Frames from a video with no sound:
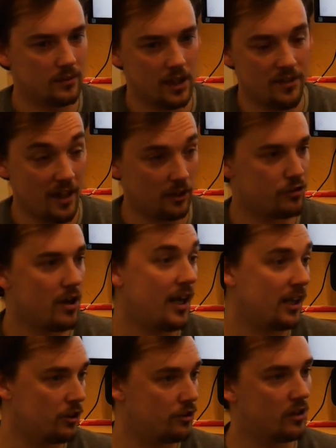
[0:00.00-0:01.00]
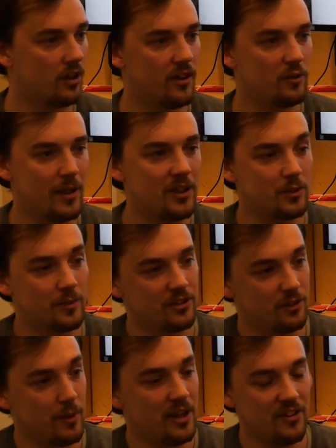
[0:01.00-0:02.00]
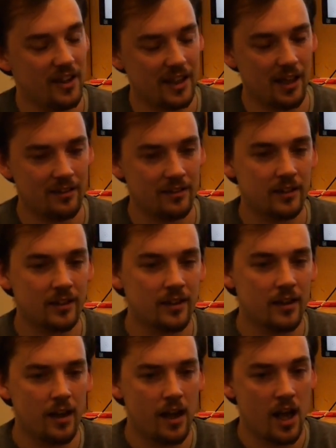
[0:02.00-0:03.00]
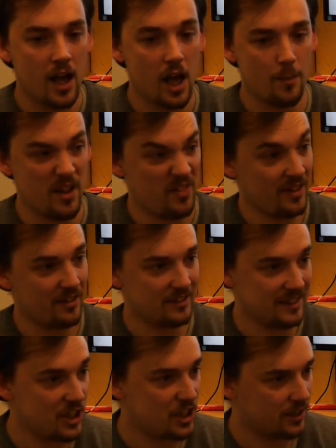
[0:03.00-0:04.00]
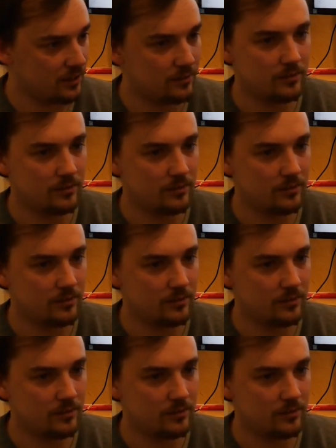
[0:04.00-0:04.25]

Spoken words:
and they'll try and control those measurements as best they can. A theoretician